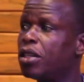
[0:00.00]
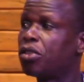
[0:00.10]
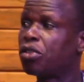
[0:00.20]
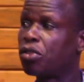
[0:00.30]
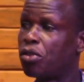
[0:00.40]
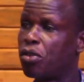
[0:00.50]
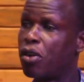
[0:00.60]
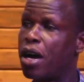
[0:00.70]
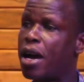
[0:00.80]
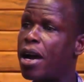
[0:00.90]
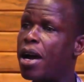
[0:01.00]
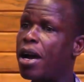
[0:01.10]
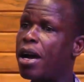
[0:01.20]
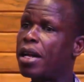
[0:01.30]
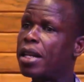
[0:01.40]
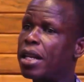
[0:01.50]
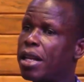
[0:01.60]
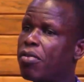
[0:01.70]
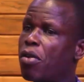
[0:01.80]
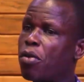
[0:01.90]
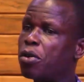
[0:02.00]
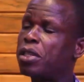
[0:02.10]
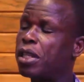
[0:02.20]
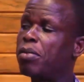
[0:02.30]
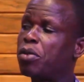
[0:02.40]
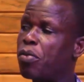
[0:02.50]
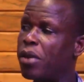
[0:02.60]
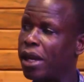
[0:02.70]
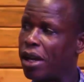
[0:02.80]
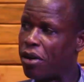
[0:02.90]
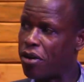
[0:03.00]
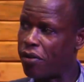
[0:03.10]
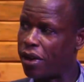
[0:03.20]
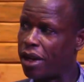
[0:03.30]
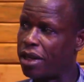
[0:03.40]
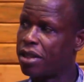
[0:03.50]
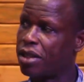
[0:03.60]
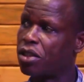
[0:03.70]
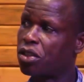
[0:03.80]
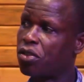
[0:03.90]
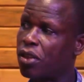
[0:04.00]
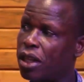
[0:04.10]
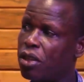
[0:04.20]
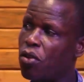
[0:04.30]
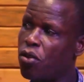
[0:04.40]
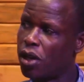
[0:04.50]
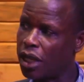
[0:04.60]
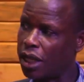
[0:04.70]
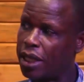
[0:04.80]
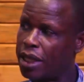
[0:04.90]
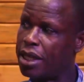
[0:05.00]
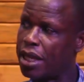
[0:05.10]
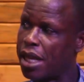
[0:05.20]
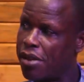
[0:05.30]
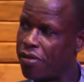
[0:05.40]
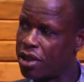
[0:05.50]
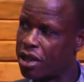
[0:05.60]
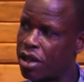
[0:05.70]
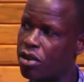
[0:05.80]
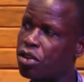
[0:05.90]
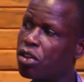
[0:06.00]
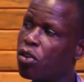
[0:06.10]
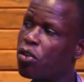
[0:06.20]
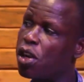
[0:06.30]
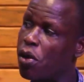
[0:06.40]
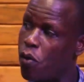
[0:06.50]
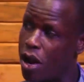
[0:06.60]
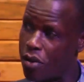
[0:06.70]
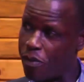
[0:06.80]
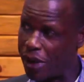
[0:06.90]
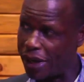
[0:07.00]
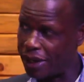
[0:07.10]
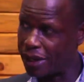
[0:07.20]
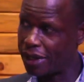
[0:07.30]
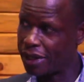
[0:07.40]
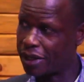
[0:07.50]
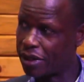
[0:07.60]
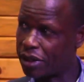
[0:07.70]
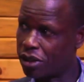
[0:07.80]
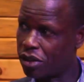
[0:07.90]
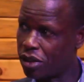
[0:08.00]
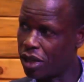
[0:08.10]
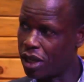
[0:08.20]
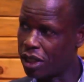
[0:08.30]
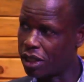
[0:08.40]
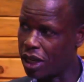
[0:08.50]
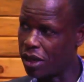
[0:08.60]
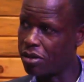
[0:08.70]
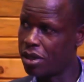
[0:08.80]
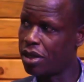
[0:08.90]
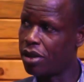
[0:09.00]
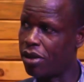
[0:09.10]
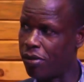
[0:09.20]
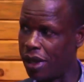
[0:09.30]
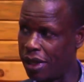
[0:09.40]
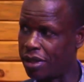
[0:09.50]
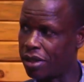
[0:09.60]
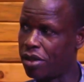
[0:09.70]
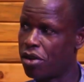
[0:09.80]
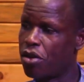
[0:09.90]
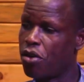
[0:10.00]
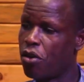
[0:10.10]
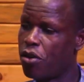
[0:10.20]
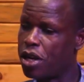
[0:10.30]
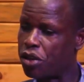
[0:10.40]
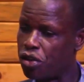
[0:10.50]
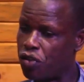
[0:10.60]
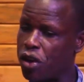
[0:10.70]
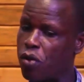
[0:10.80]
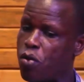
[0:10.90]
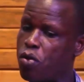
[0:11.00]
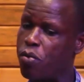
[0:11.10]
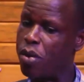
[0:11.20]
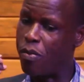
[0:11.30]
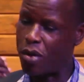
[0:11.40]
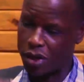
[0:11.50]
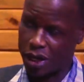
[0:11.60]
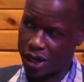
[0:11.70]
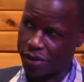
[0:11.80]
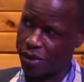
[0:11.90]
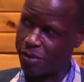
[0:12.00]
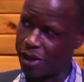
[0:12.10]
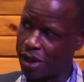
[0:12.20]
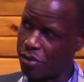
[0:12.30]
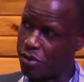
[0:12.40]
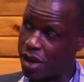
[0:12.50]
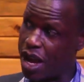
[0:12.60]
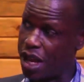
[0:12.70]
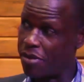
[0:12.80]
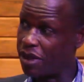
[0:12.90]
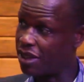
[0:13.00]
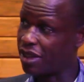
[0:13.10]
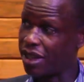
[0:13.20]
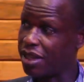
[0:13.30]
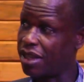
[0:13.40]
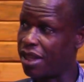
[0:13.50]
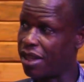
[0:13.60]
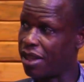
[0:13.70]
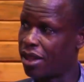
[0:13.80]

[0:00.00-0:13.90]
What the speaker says: So the devil caused them to make a covenant so that only in every generation, only one male child remains. All the children who would be born in that family would die mysterious death.